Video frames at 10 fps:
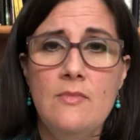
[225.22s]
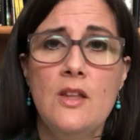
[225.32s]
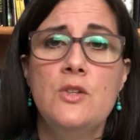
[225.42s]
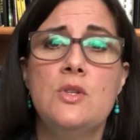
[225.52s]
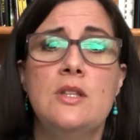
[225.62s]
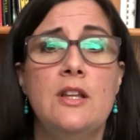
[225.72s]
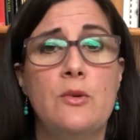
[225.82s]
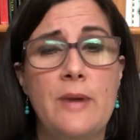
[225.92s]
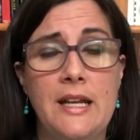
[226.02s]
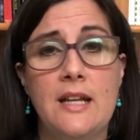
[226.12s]
so that they're
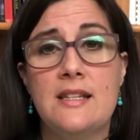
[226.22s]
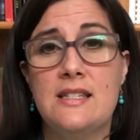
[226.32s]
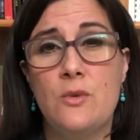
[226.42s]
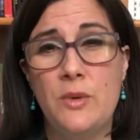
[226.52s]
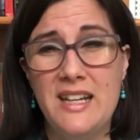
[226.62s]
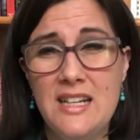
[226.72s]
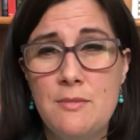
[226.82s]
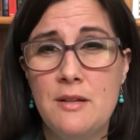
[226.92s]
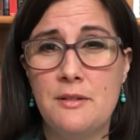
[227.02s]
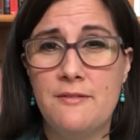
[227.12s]
ready. Because we need to
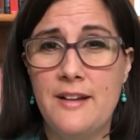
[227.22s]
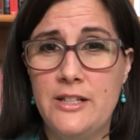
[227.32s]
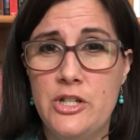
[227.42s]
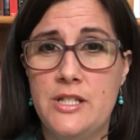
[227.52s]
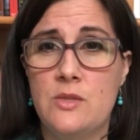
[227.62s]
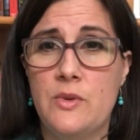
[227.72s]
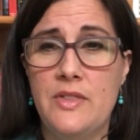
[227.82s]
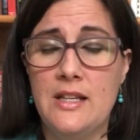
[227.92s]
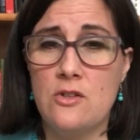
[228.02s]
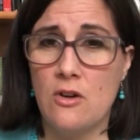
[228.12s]
be able to find Jesus when
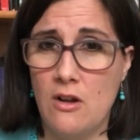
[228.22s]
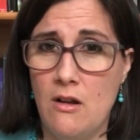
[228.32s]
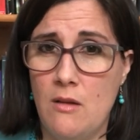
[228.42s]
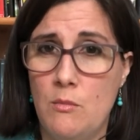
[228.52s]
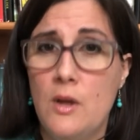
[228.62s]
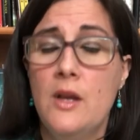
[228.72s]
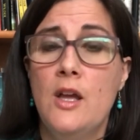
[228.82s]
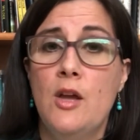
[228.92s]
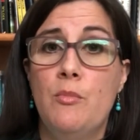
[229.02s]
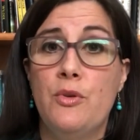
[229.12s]
things are calm
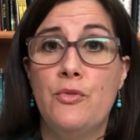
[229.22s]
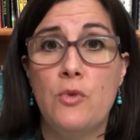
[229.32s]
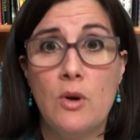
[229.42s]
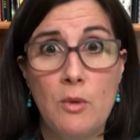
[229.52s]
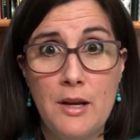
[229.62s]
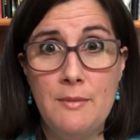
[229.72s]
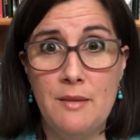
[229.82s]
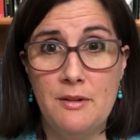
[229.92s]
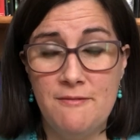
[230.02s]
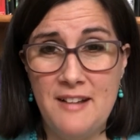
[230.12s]
before we're going to be
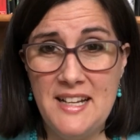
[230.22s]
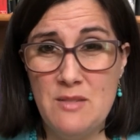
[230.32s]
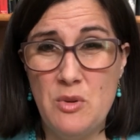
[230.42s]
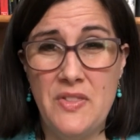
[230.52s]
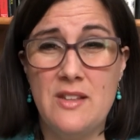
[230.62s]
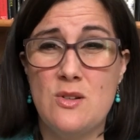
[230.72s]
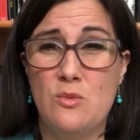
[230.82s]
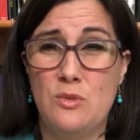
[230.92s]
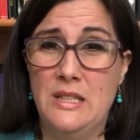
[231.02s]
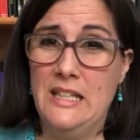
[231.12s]
able to find him when things are
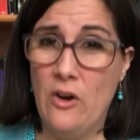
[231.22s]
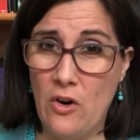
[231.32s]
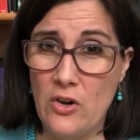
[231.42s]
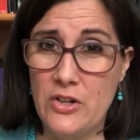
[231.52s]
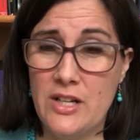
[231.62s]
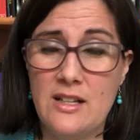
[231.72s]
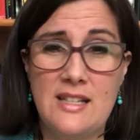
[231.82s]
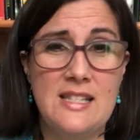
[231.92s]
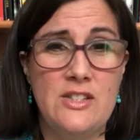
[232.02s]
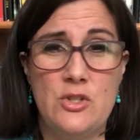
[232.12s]
really hard,
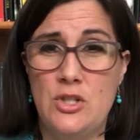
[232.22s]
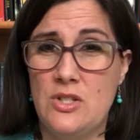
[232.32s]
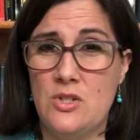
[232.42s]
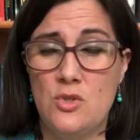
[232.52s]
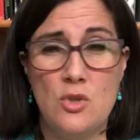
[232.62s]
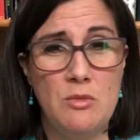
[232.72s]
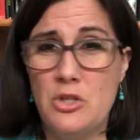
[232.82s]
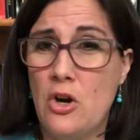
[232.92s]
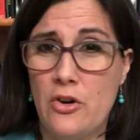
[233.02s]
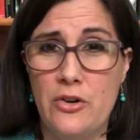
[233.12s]
because it's just so much
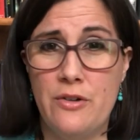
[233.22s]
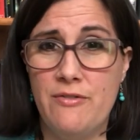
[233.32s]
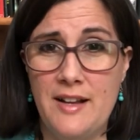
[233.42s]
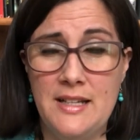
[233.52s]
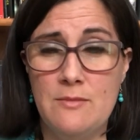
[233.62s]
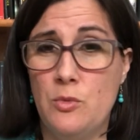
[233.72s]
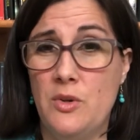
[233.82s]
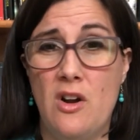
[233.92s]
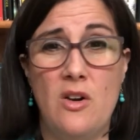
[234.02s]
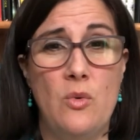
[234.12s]
harder to find him when,
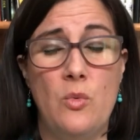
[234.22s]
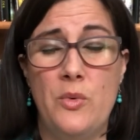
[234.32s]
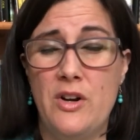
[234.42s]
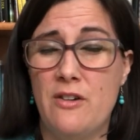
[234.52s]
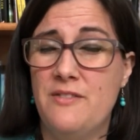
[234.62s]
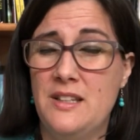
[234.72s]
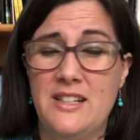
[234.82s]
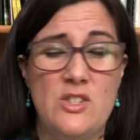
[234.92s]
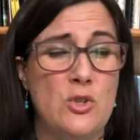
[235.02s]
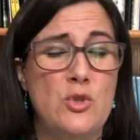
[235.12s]
when our
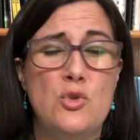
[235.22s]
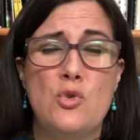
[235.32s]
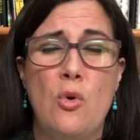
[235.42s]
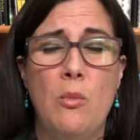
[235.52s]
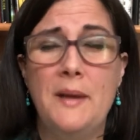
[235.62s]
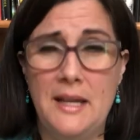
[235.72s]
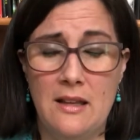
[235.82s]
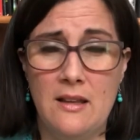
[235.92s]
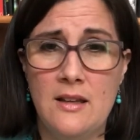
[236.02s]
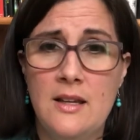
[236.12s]
feelings are so big.
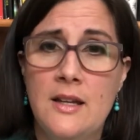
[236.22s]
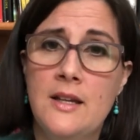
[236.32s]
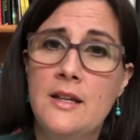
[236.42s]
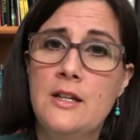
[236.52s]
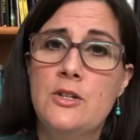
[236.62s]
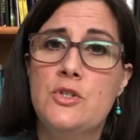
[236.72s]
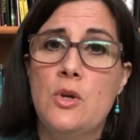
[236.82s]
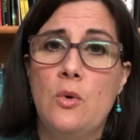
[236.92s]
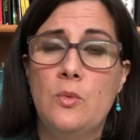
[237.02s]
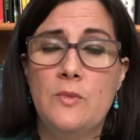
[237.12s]

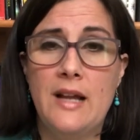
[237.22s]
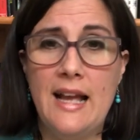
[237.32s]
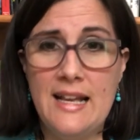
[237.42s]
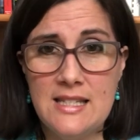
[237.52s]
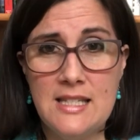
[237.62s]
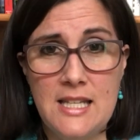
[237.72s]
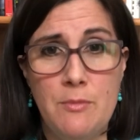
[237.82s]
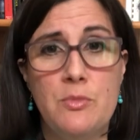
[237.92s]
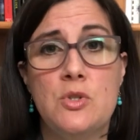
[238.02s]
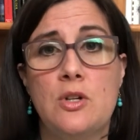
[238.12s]
So, as a
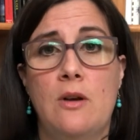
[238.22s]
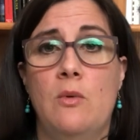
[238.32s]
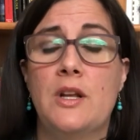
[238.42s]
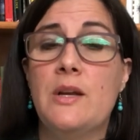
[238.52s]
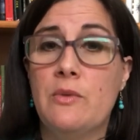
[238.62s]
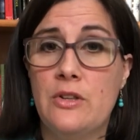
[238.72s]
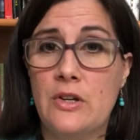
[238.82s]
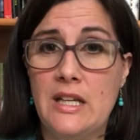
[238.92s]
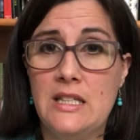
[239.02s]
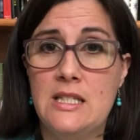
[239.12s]
tip, start working with your
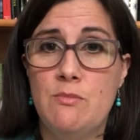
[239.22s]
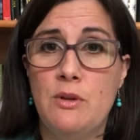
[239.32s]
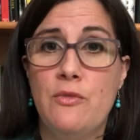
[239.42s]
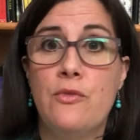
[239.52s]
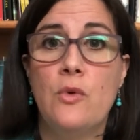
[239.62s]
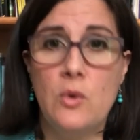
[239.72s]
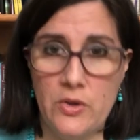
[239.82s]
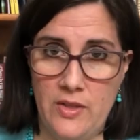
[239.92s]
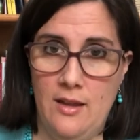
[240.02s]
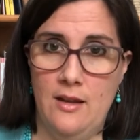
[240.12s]
kids before they get